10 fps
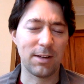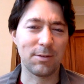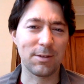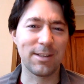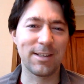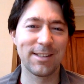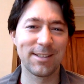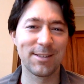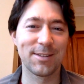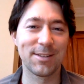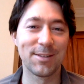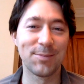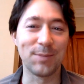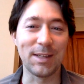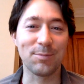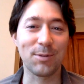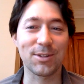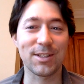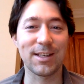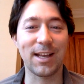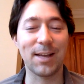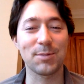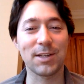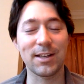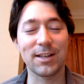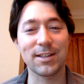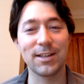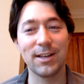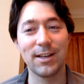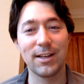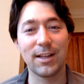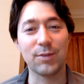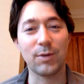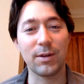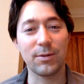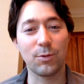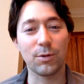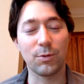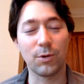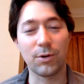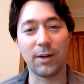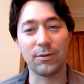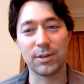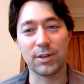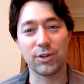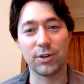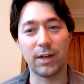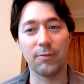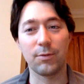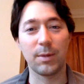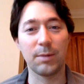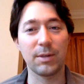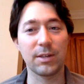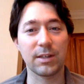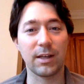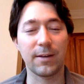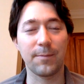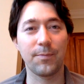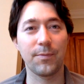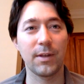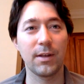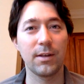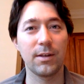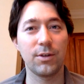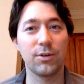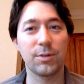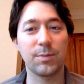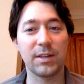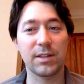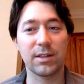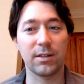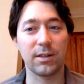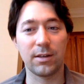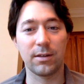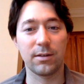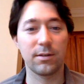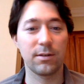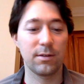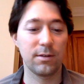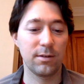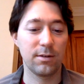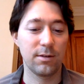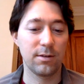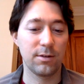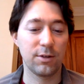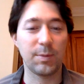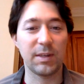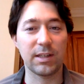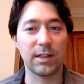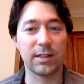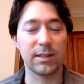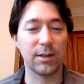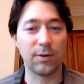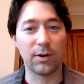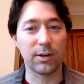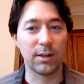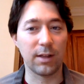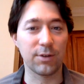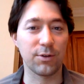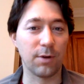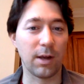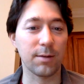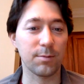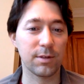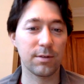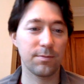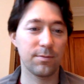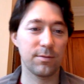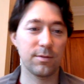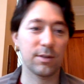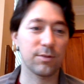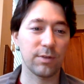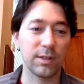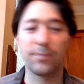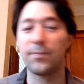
kind of a mean person in games, I guess. That's why World of Warcraft is such a good game for me, because like you just basically like sit around and collect your own items. It doesn't